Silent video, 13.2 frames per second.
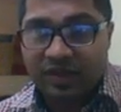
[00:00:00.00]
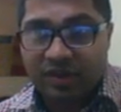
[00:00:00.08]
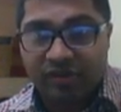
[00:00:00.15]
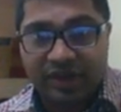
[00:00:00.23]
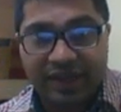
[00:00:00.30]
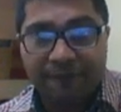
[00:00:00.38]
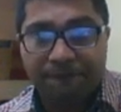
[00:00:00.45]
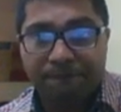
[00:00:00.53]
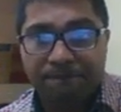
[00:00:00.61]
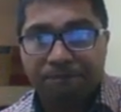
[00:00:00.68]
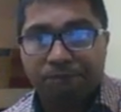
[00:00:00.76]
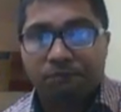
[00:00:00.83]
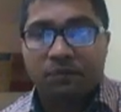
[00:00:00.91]
Okay.
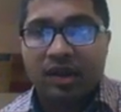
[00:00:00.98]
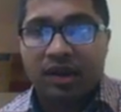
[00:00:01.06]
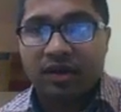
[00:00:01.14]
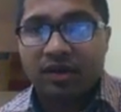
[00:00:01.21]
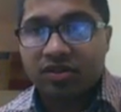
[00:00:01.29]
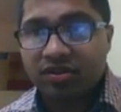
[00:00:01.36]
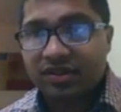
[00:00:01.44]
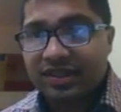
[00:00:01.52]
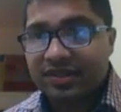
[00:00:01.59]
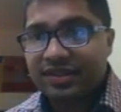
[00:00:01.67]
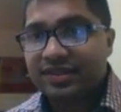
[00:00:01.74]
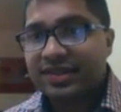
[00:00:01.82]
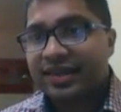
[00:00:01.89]
So
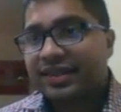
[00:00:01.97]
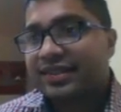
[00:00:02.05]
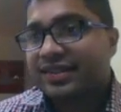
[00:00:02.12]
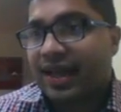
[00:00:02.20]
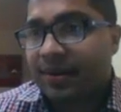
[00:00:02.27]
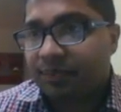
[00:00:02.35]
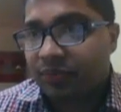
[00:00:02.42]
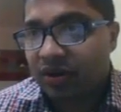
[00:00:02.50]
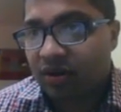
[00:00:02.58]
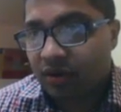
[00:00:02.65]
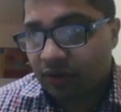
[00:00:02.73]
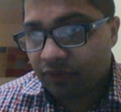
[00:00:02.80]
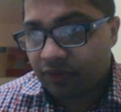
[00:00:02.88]
this is an example
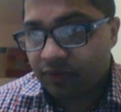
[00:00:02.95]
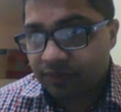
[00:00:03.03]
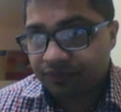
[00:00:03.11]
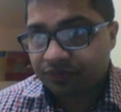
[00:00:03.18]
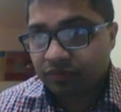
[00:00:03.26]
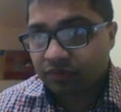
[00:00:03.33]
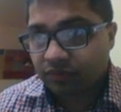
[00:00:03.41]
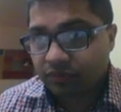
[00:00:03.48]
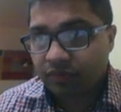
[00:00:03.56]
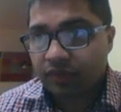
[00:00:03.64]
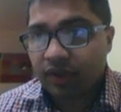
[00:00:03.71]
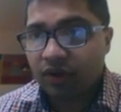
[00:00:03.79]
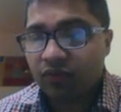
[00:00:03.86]
of
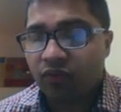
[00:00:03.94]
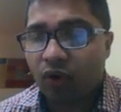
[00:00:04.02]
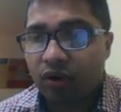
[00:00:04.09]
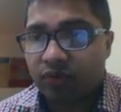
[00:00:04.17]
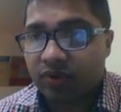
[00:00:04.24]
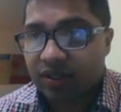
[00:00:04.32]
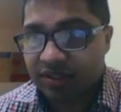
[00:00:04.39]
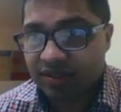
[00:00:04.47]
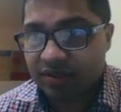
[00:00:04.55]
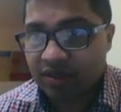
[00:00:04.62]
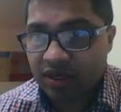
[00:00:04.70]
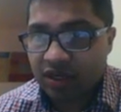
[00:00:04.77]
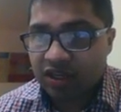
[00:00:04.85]
forwards.
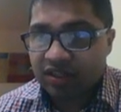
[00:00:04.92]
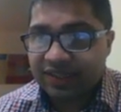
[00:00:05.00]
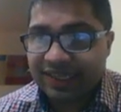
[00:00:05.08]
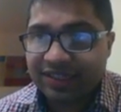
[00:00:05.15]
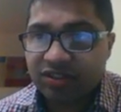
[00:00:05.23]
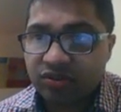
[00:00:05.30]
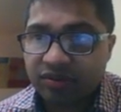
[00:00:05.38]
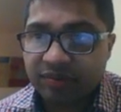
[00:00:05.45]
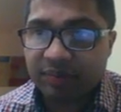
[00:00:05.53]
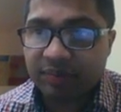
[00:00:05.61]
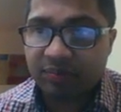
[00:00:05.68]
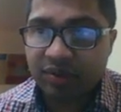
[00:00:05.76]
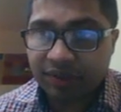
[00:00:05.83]
Things to
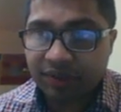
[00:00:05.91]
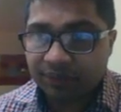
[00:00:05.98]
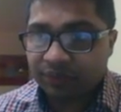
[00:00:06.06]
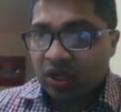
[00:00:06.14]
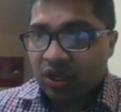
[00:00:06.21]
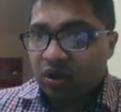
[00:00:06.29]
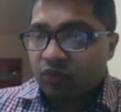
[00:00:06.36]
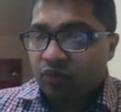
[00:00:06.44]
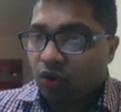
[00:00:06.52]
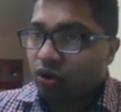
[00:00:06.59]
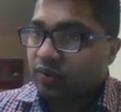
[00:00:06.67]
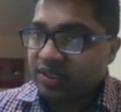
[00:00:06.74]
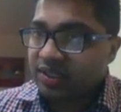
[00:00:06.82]
remember.
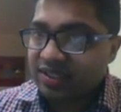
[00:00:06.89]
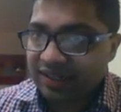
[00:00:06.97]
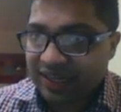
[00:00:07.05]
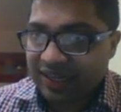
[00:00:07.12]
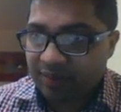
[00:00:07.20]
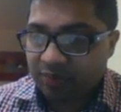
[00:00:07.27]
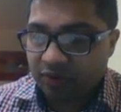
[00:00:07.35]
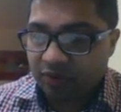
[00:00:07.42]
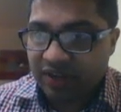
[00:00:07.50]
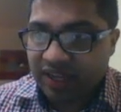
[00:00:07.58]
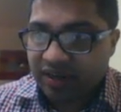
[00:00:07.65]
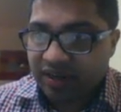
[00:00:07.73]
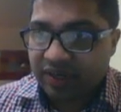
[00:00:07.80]
Forwards are type of
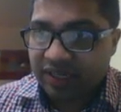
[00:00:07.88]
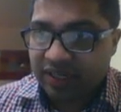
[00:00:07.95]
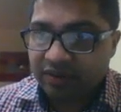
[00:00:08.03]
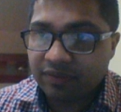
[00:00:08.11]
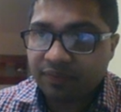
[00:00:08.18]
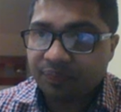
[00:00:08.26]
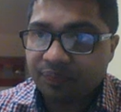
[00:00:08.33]
derivative.